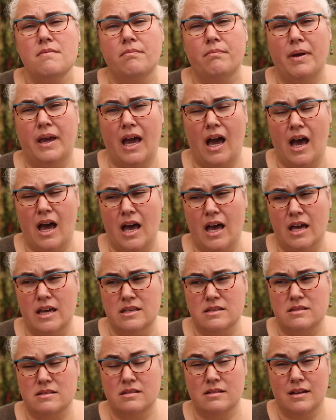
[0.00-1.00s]

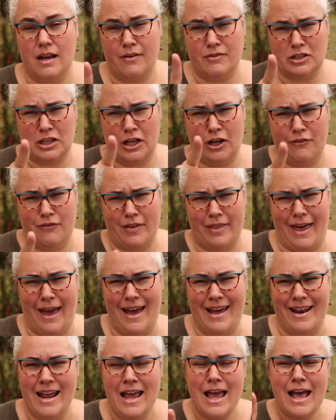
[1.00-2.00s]
because, and I have to clarify
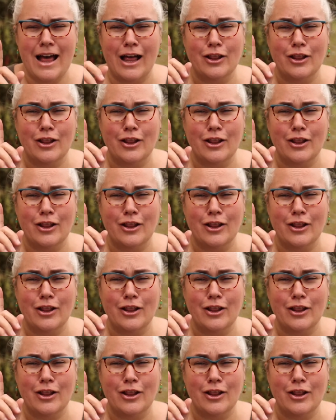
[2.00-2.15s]
that,